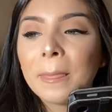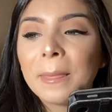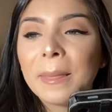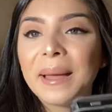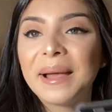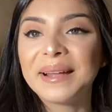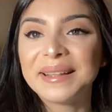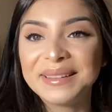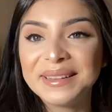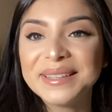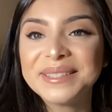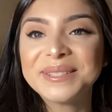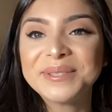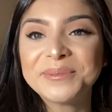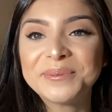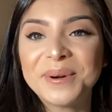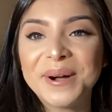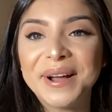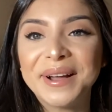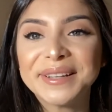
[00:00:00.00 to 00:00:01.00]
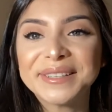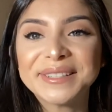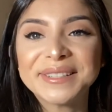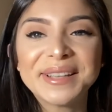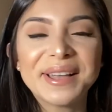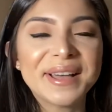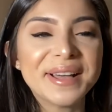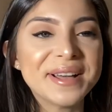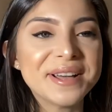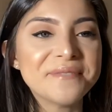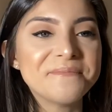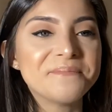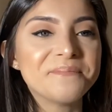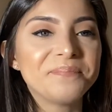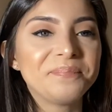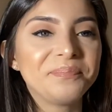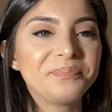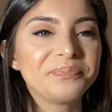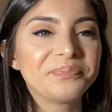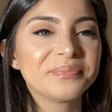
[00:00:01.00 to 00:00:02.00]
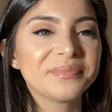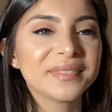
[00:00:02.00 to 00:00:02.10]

I like to watch um,